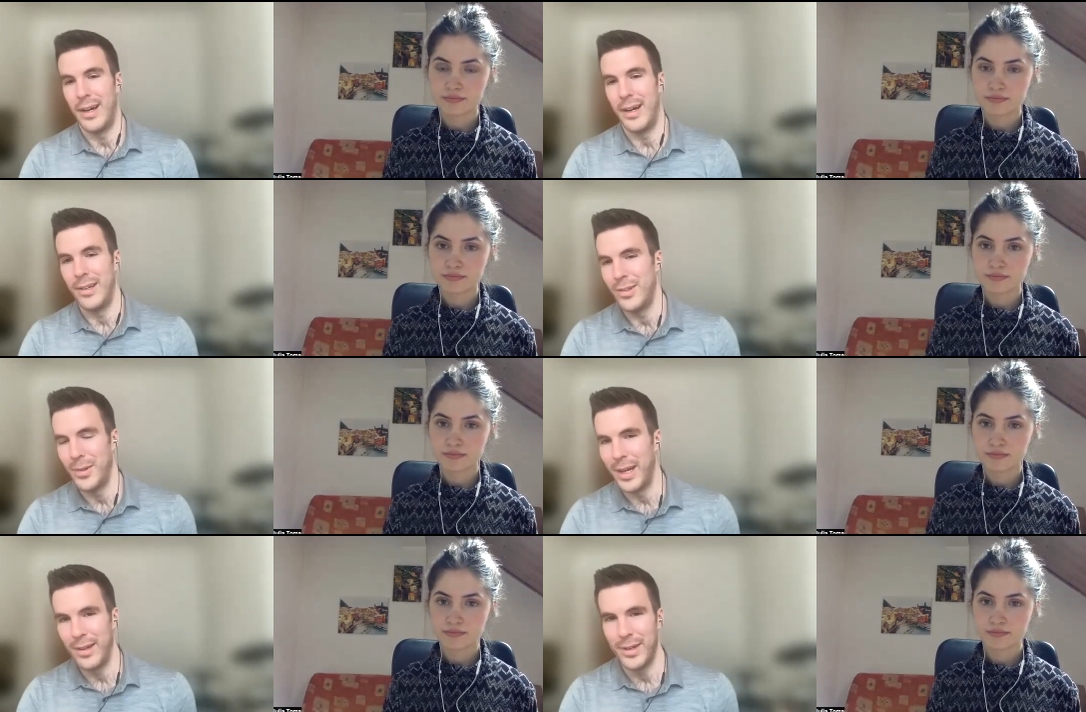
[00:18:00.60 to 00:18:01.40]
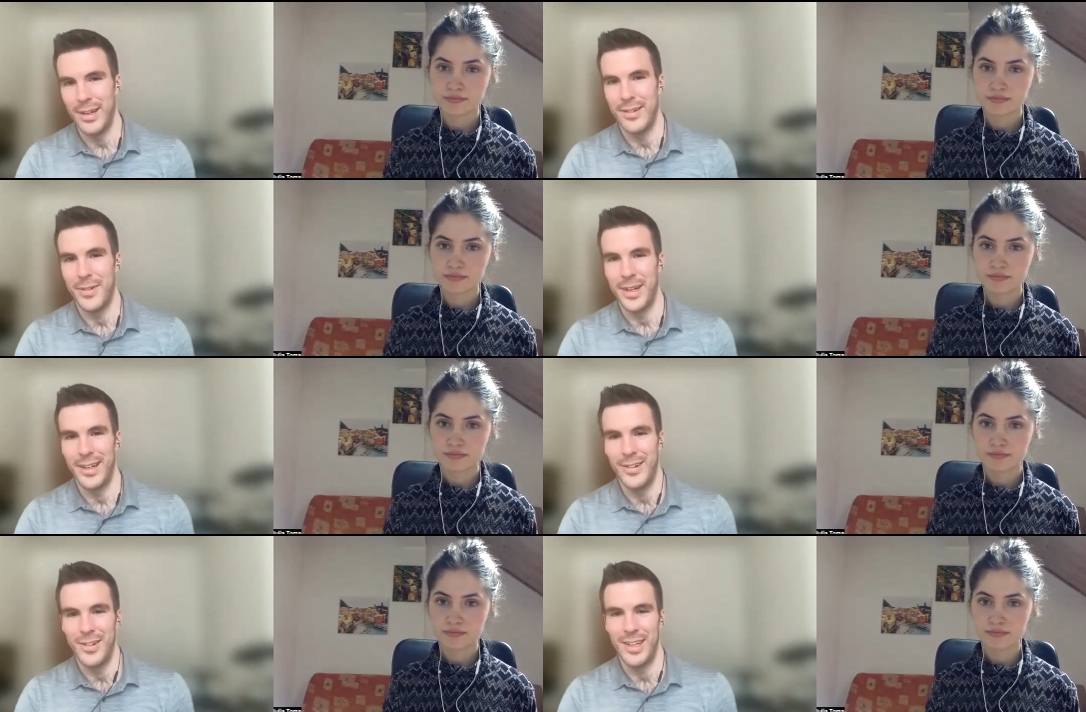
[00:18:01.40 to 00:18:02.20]
Speaker 1: uh, so yeah. So I guess if I
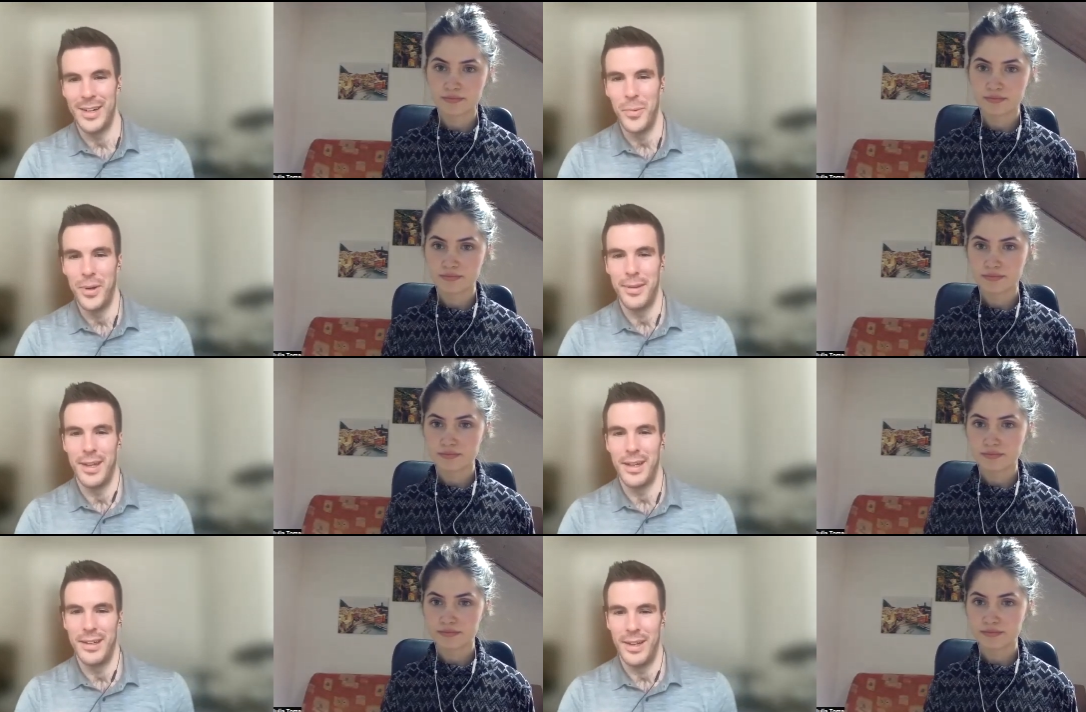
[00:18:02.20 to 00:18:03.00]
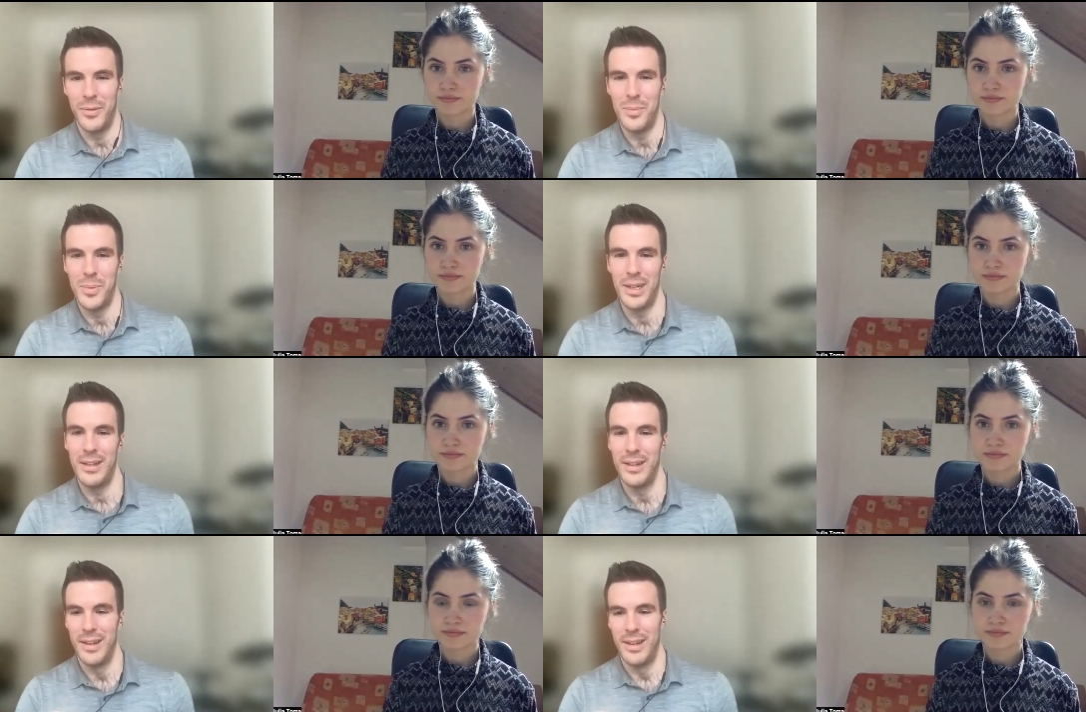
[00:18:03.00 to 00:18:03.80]
could say one thing, it would
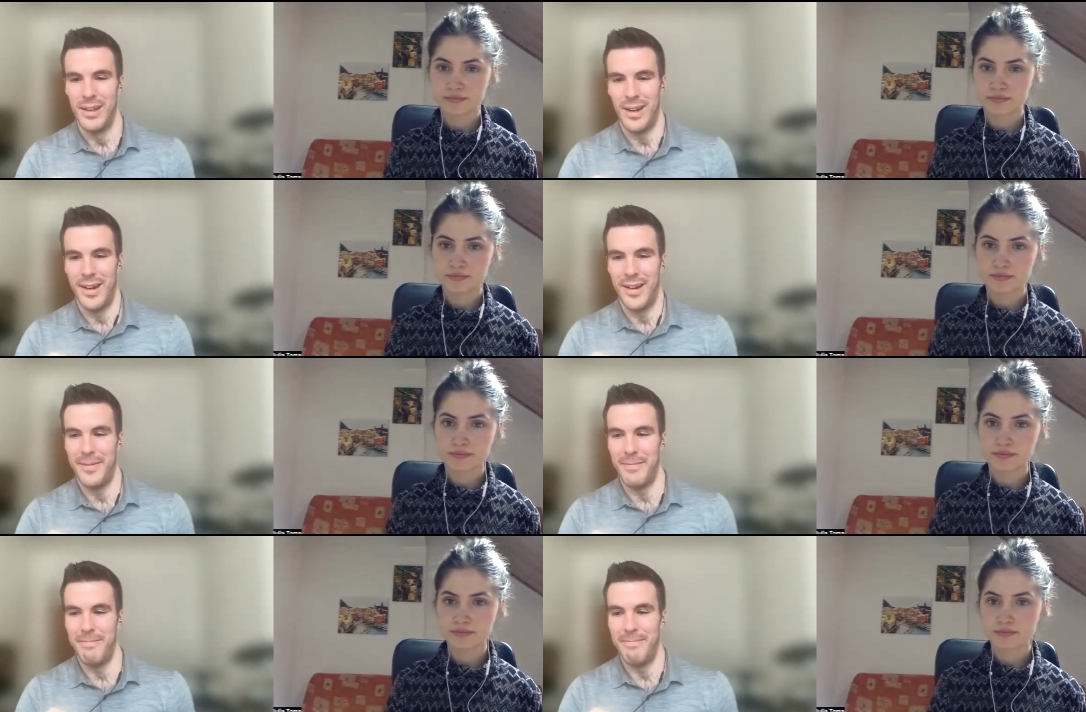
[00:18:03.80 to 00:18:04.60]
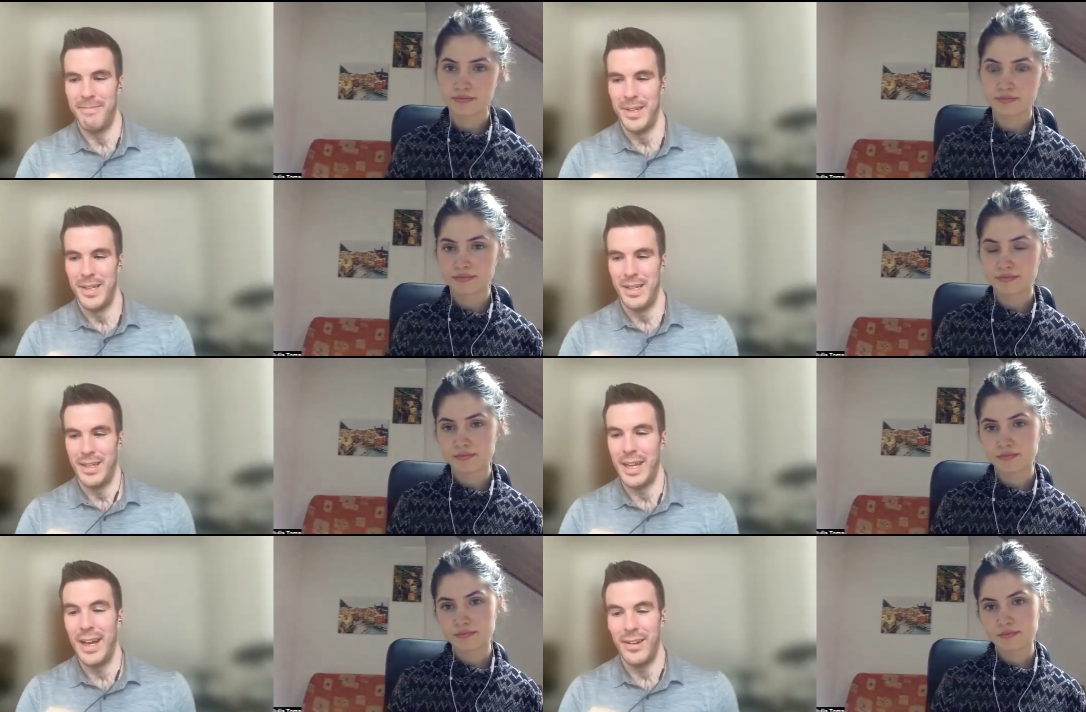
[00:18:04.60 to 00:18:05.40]
be um,
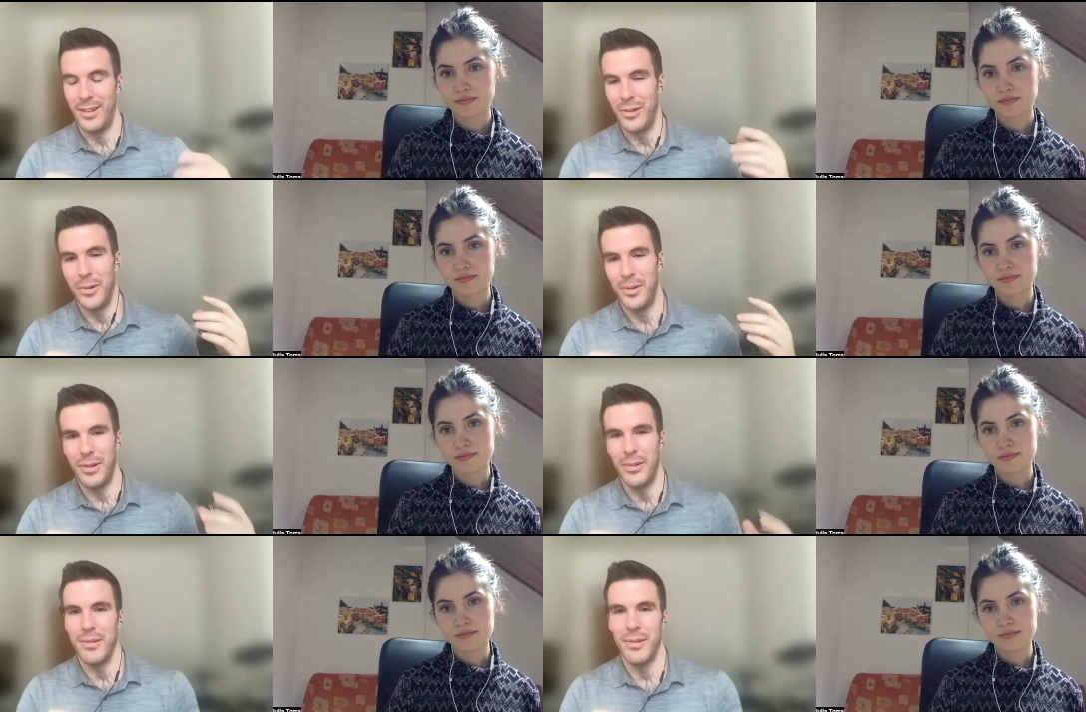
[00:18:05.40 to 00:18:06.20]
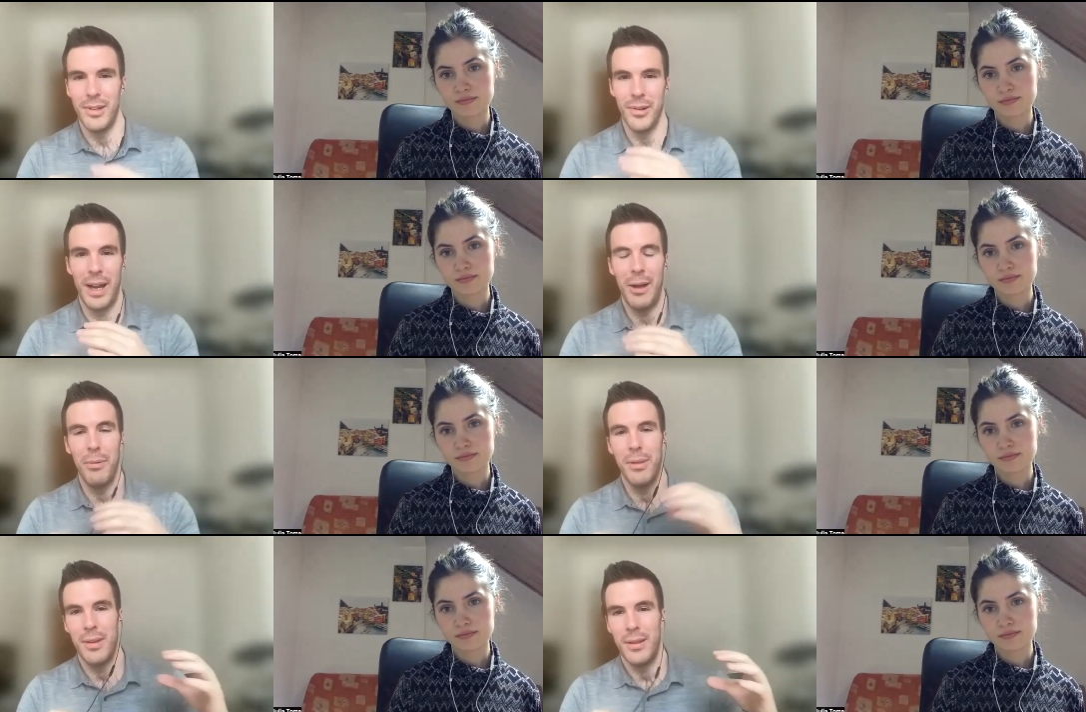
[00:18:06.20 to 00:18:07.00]
yeah, your your your
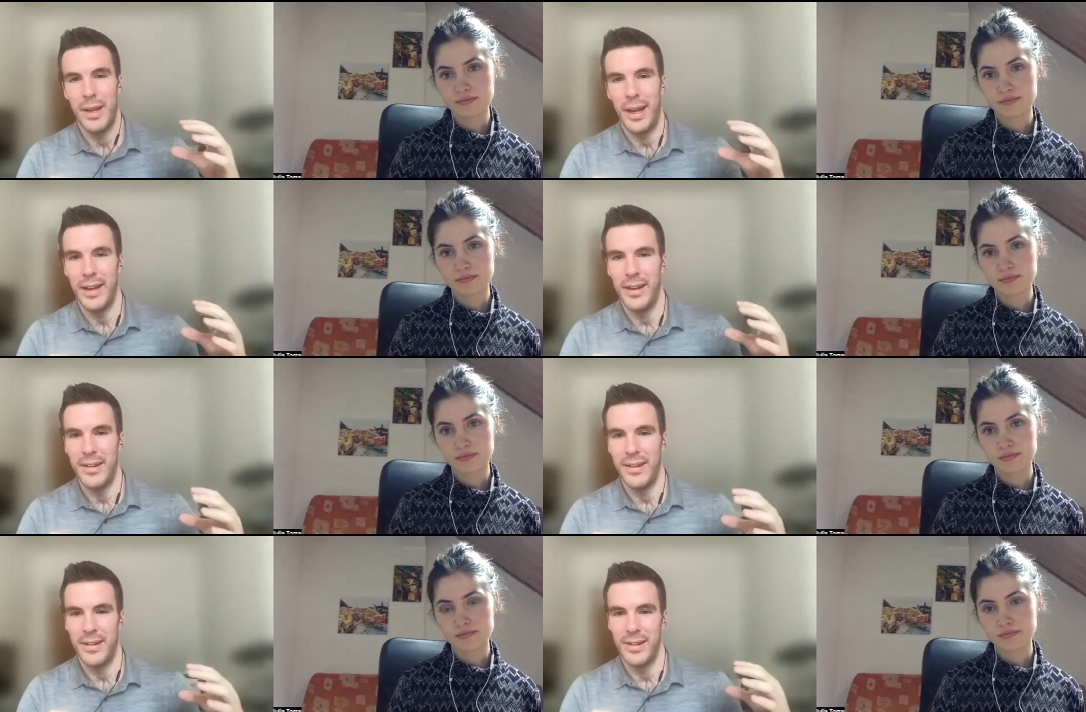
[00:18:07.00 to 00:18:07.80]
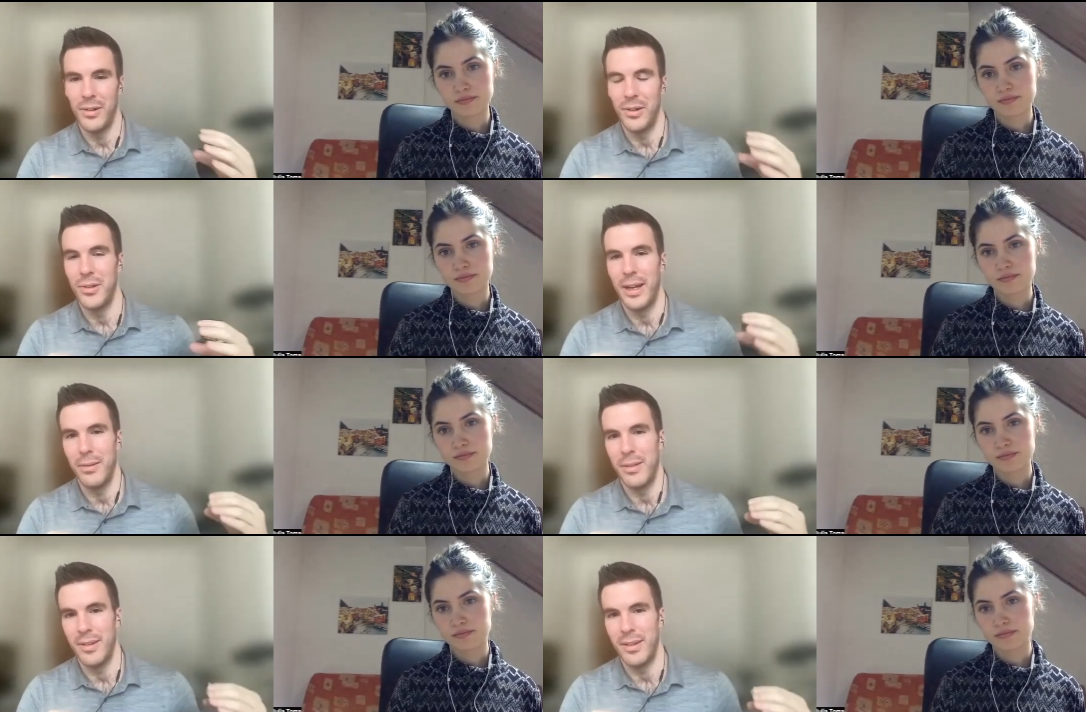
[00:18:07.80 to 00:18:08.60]
health and uh, your good
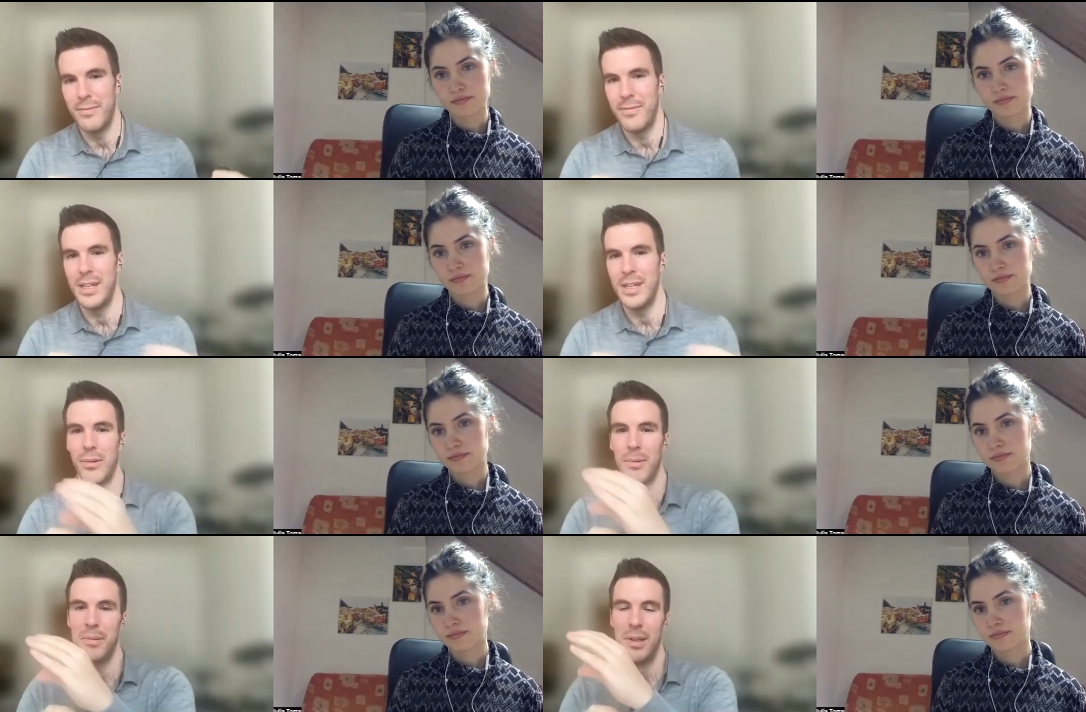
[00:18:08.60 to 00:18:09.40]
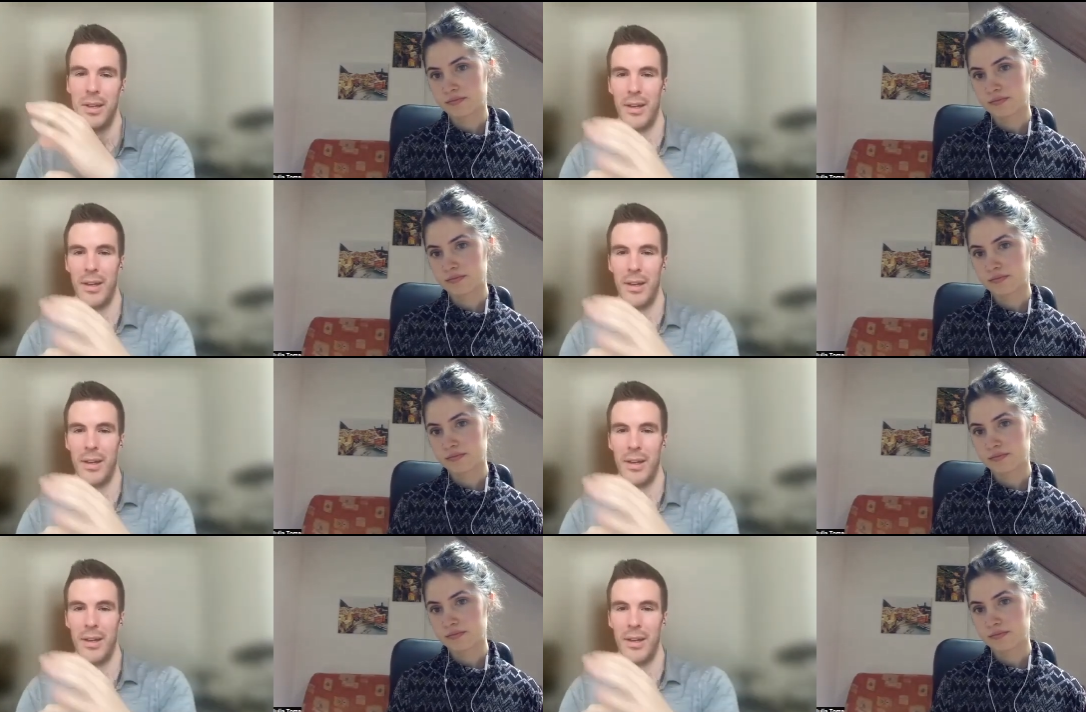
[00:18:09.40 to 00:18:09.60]
health is the vehicle